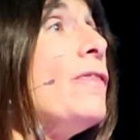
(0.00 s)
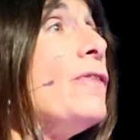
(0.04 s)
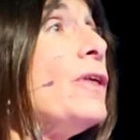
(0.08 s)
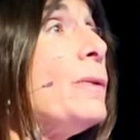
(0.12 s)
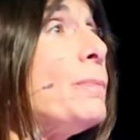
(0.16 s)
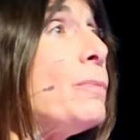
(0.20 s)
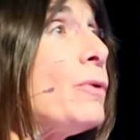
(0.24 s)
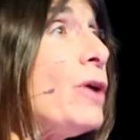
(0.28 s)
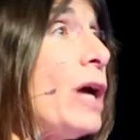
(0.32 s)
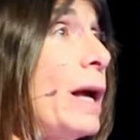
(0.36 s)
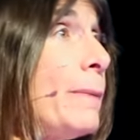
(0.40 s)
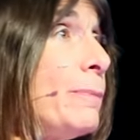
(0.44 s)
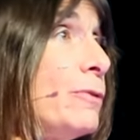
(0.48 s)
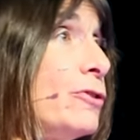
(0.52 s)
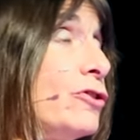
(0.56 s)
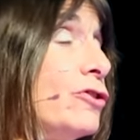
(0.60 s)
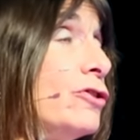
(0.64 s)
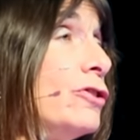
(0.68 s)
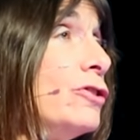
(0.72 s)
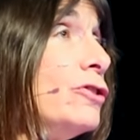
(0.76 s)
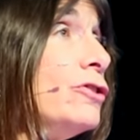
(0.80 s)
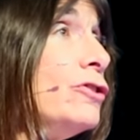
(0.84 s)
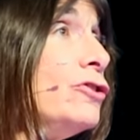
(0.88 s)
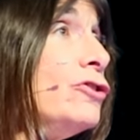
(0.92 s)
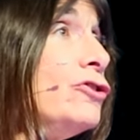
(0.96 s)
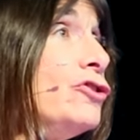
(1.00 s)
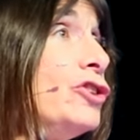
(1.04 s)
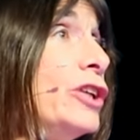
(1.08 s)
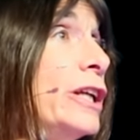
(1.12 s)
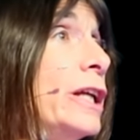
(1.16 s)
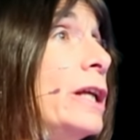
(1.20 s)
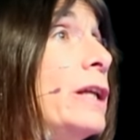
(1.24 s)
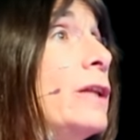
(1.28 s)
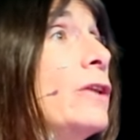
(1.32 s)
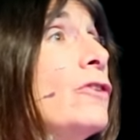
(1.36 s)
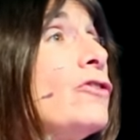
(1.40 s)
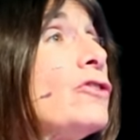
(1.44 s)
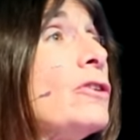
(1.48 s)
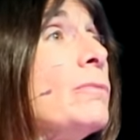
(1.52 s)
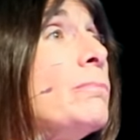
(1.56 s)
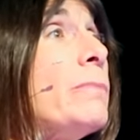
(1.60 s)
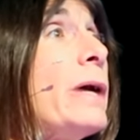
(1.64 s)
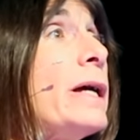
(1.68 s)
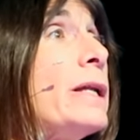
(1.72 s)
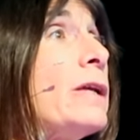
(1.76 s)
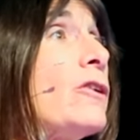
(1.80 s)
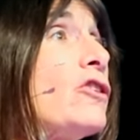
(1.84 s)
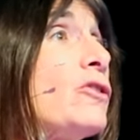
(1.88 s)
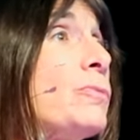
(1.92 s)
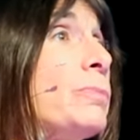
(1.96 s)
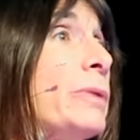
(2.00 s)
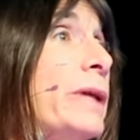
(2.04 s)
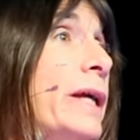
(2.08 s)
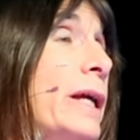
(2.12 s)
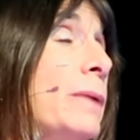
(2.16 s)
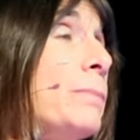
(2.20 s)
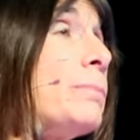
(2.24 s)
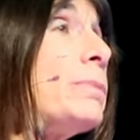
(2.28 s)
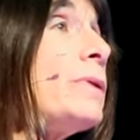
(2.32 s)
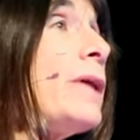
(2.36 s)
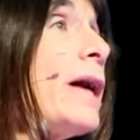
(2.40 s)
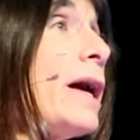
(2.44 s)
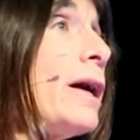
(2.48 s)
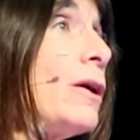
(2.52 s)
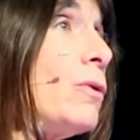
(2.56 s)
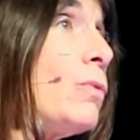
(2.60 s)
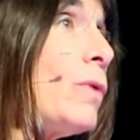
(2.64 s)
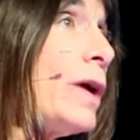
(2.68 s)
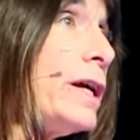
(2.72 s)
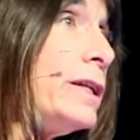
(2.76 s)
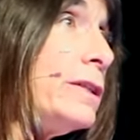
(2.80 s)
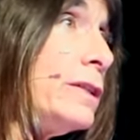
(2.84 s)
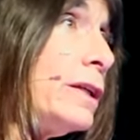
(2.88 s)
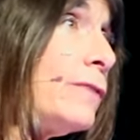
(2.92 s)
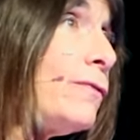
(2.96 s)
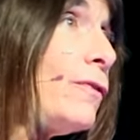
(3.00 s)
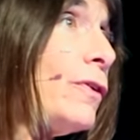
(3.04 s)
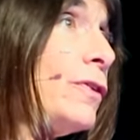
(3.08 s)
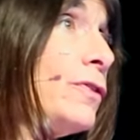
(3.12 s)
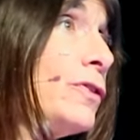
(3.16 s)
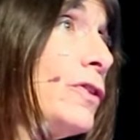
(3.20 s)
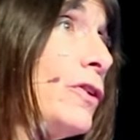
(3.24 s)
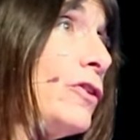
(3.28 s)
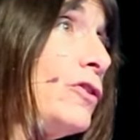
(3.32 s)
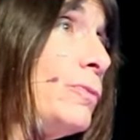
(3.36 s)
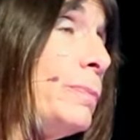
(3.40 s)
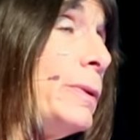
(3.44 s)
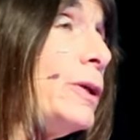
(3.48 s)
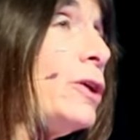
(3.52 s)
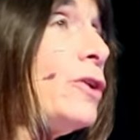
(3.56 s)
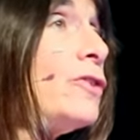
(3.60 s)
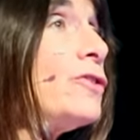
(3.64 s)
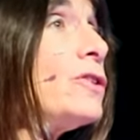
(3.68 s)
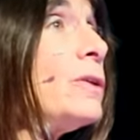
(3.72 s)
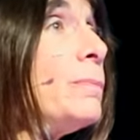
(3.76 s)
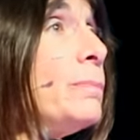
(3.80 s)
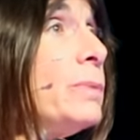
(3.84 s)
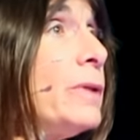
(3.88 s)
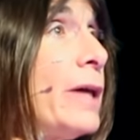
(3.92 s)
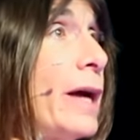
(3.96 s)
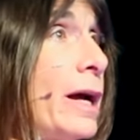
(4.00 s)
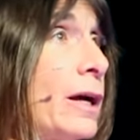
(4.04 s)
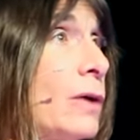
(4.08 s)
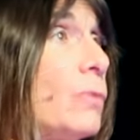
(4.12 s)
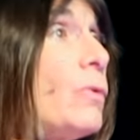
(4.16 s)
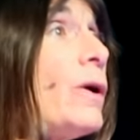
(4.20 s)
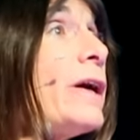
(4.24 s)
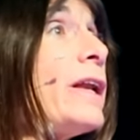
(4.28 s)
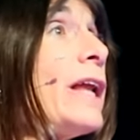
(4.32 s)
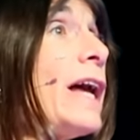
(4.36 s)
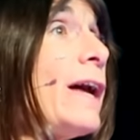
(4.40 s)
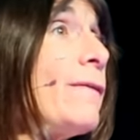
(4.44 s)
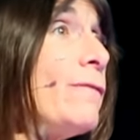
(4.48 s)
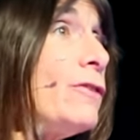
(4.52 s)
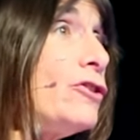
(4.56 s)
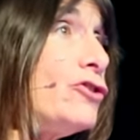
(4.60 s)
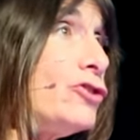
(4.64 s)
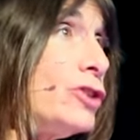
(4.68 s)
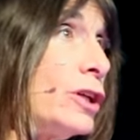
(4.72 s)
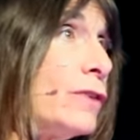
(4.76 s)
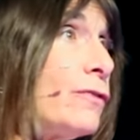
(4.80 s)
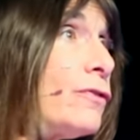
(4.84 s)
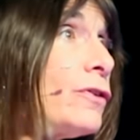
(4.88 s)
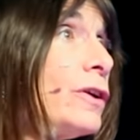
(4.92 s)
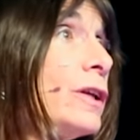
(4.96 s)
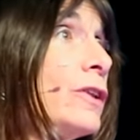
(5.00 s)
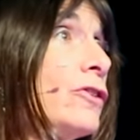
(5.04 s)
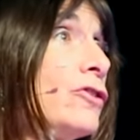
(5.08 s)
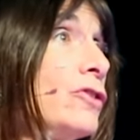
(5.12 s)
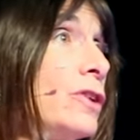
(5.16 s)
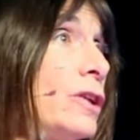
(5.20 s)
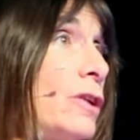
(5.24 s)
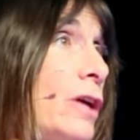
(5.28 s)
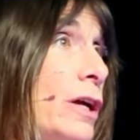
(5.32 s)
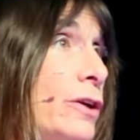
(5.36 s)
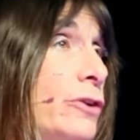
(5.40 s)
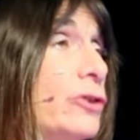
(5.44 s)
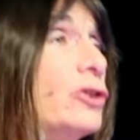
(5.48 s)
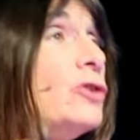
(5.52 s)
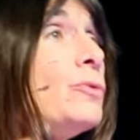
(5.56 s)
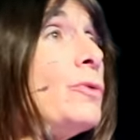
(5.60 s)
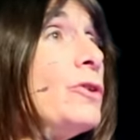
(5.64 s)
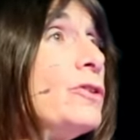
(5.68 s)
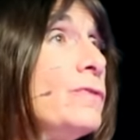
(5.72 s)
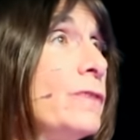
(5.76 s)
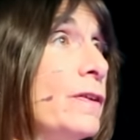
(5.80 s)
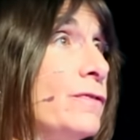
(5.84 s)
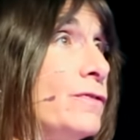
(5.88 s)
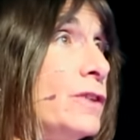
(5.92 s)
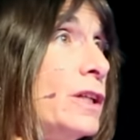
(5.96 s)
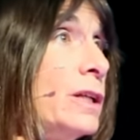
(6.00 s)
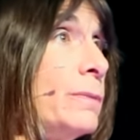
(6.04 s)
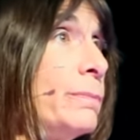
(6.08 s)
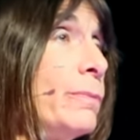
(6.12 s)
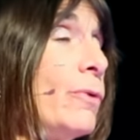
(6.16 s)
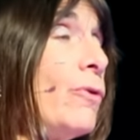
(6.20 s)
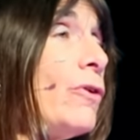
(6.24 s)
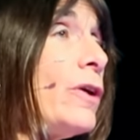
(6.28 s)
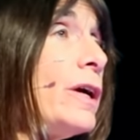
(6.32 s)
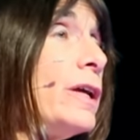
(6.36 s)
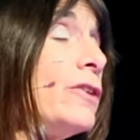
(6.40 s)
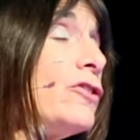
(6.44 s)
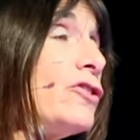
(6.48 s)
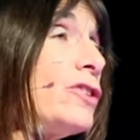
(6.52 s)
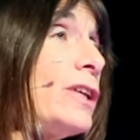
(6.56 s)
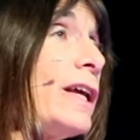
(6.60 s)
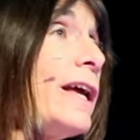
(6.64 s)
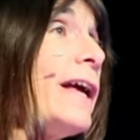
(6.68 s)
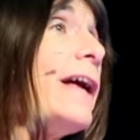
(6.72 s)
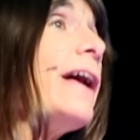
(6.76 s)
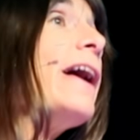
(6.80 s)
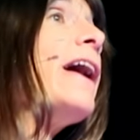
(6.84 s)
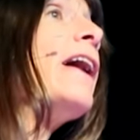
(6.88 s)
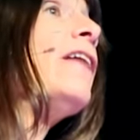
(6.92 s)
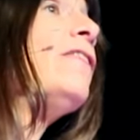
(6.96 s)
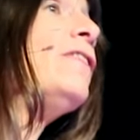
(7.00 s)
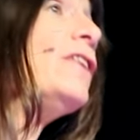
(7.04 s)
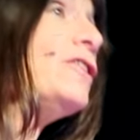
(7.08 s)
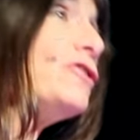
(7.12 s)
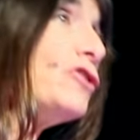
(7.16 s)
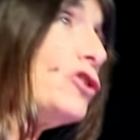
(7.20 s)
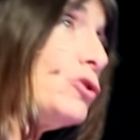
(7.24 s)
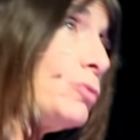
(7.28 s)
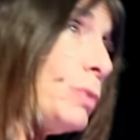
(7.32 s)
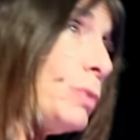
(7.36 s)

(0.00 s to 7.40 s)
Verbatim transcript: that perhaps genes might explain black-white differences, because the black-white average difference in IQ was 15 points, this